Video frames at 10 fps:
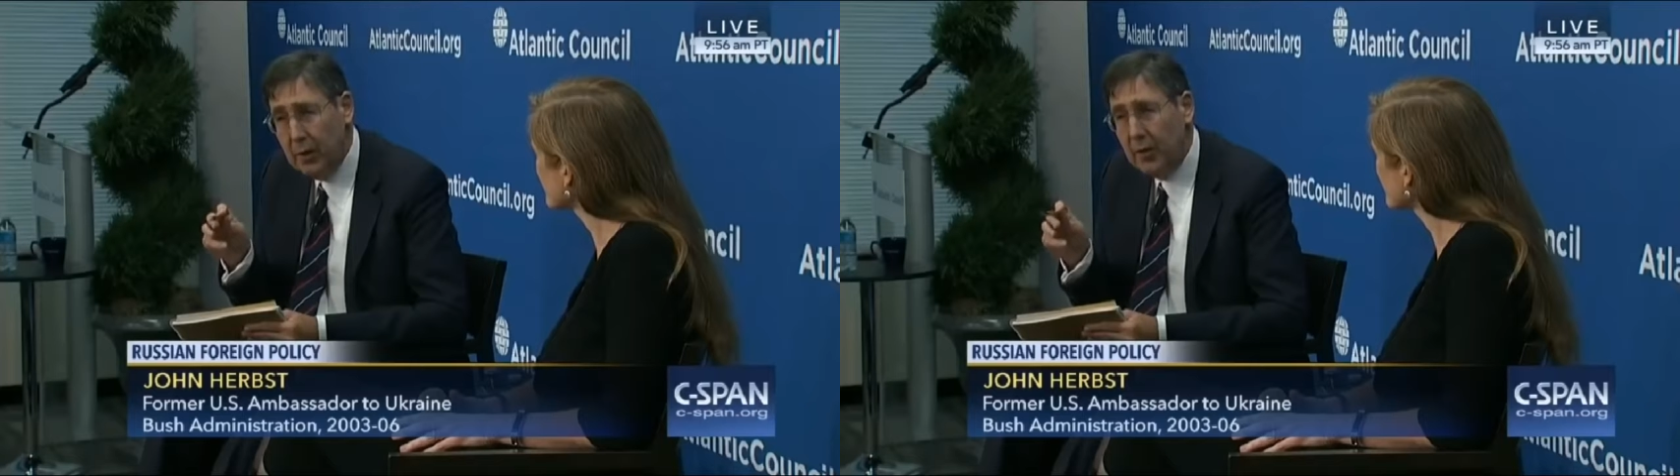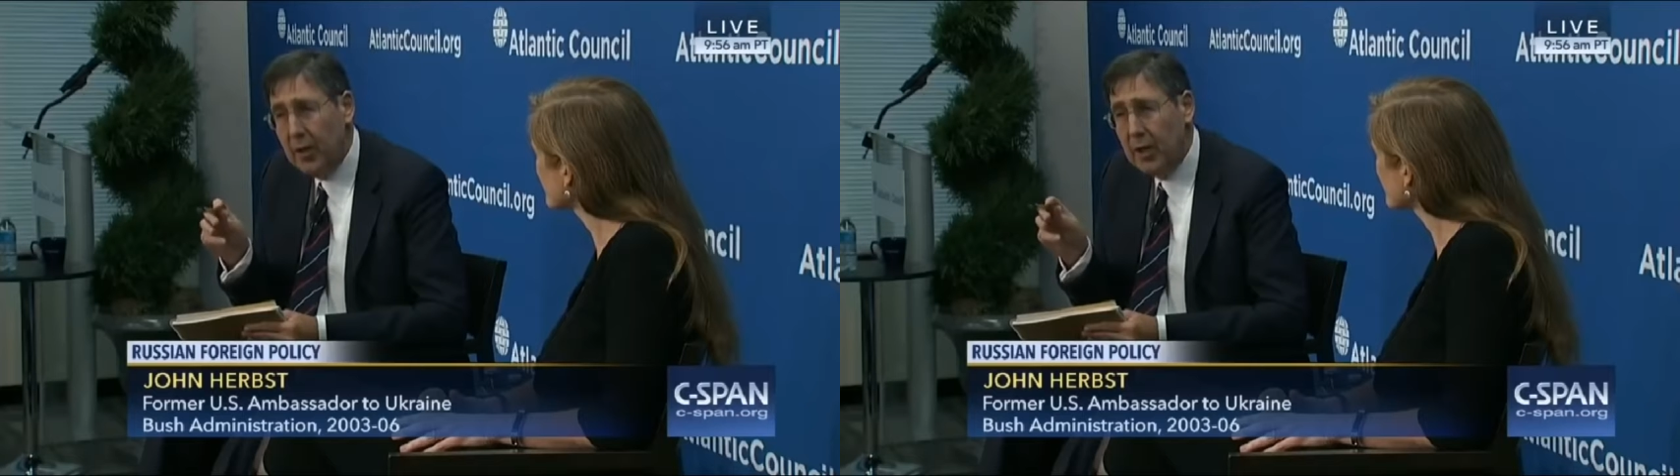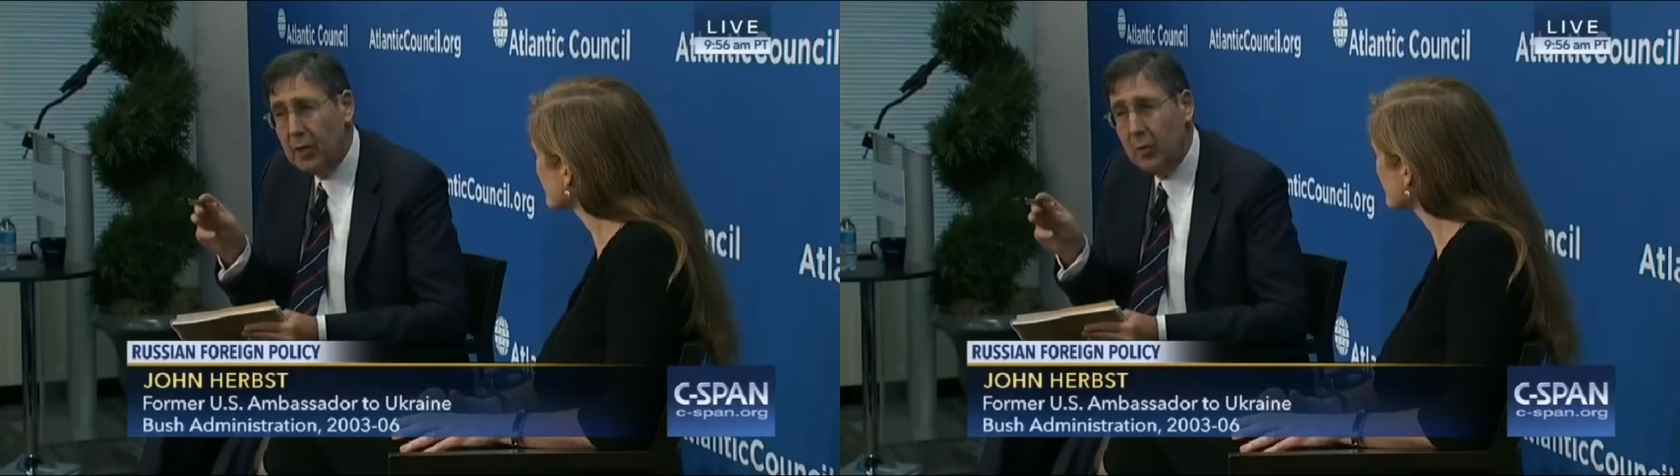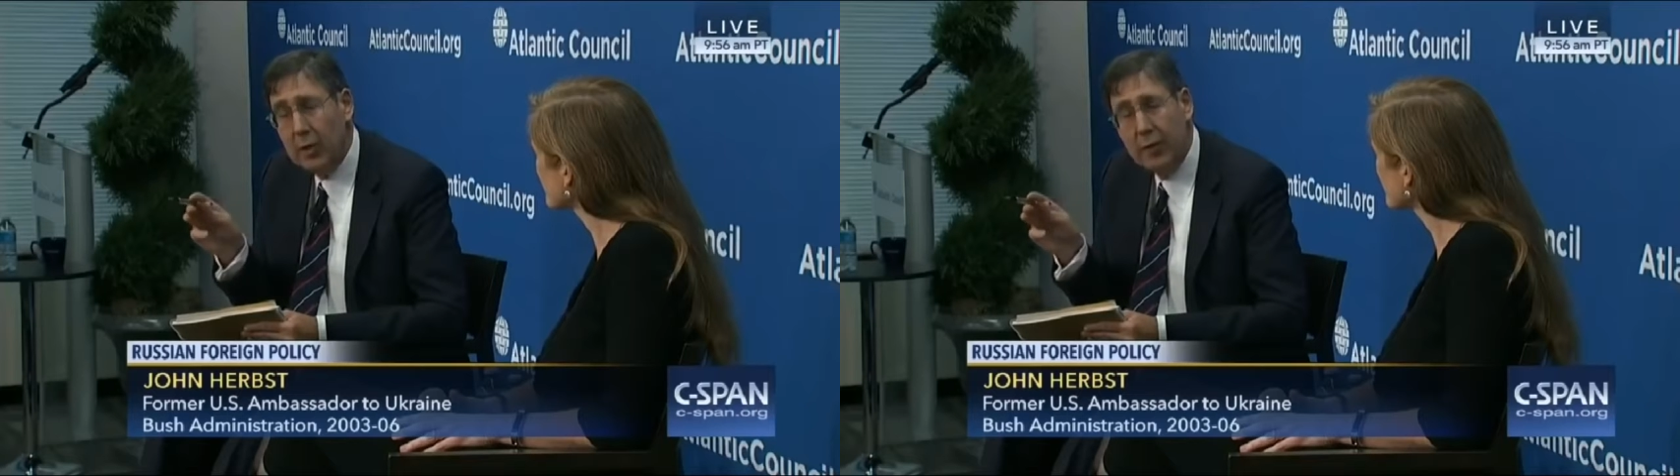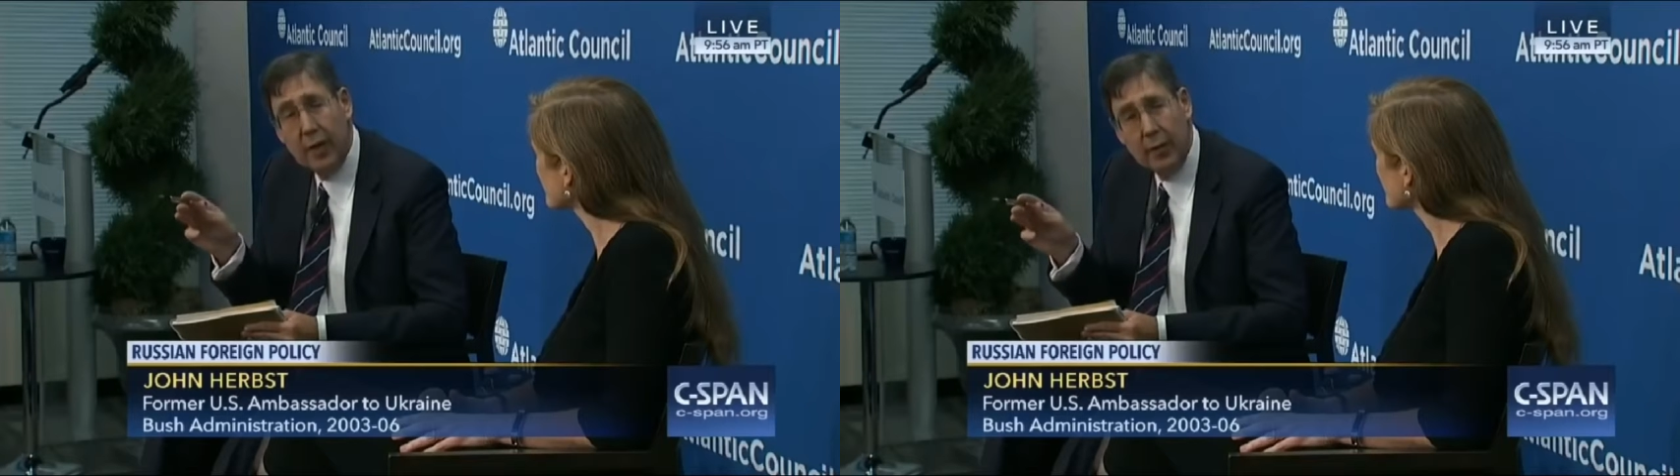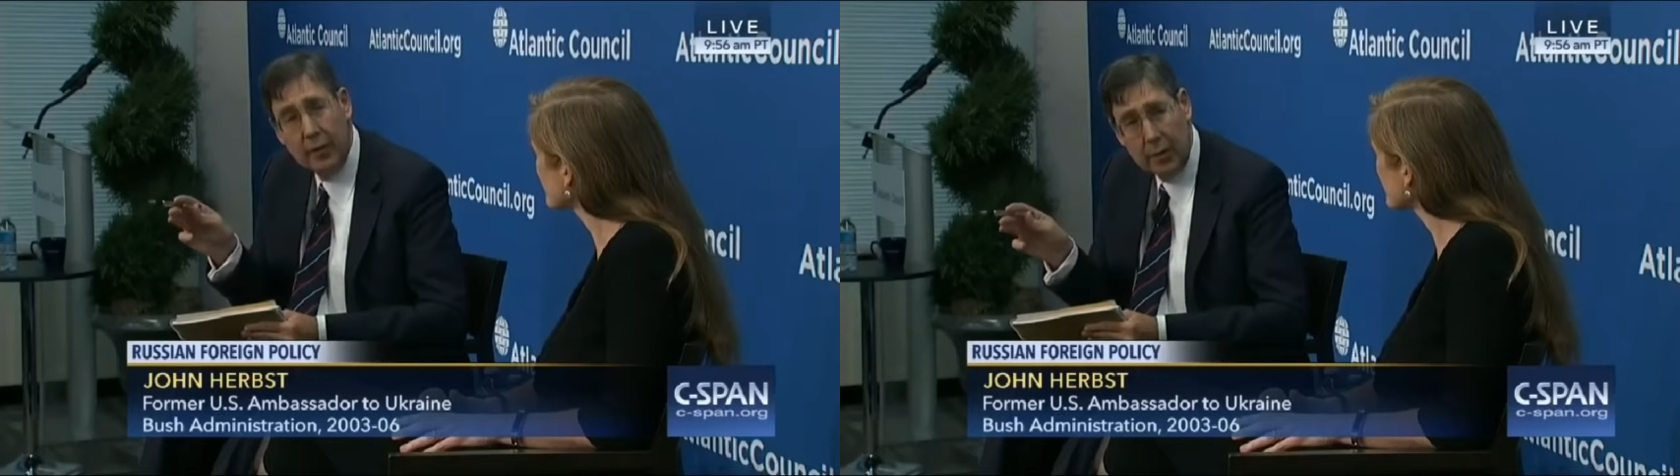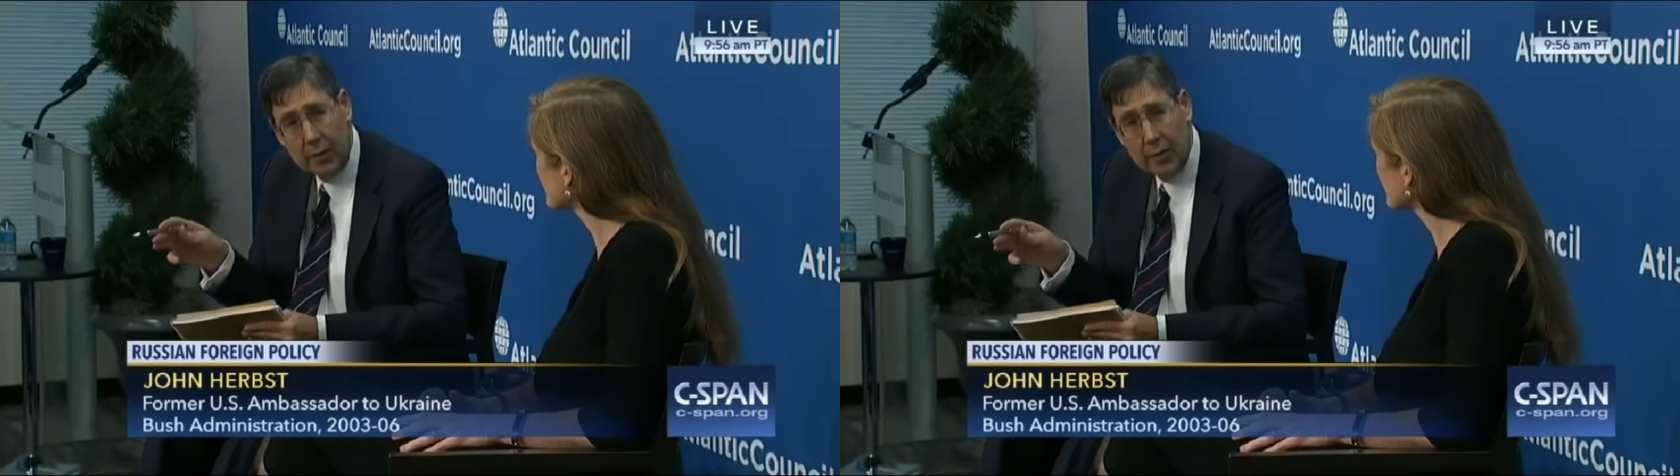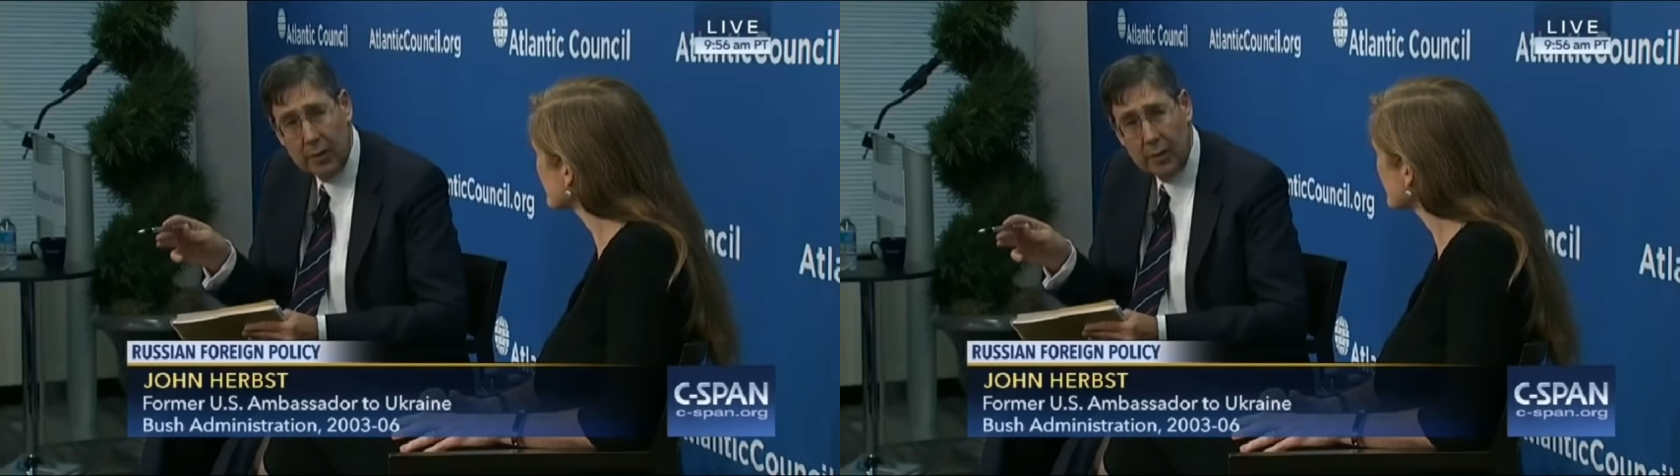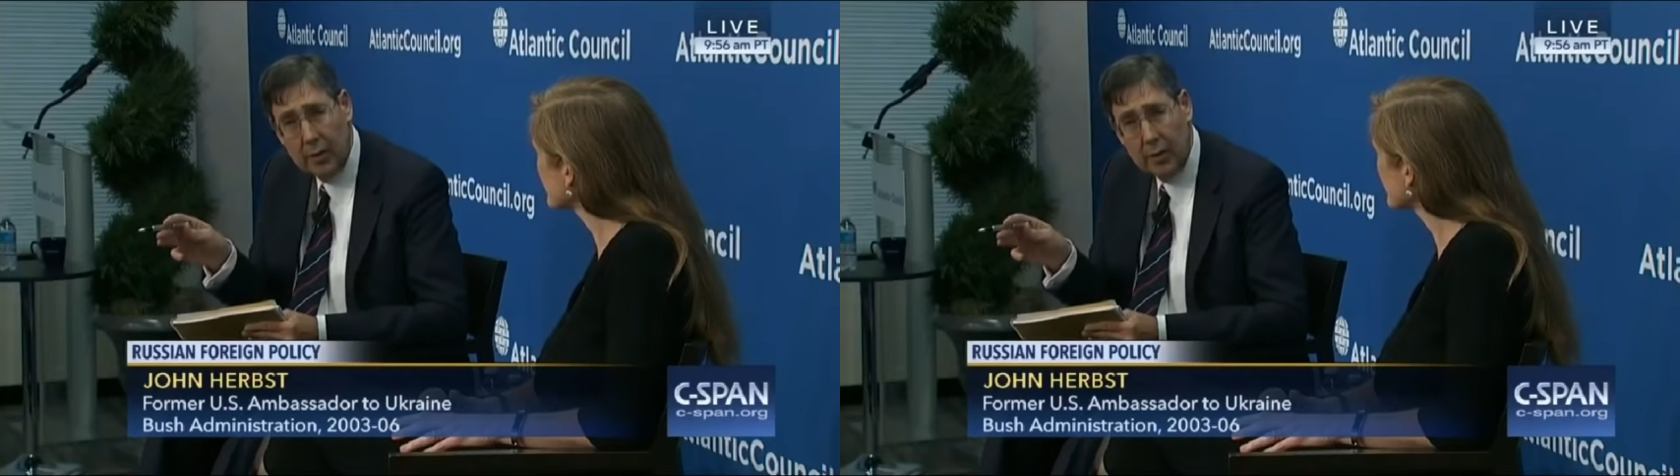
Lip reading: of the last 25 years,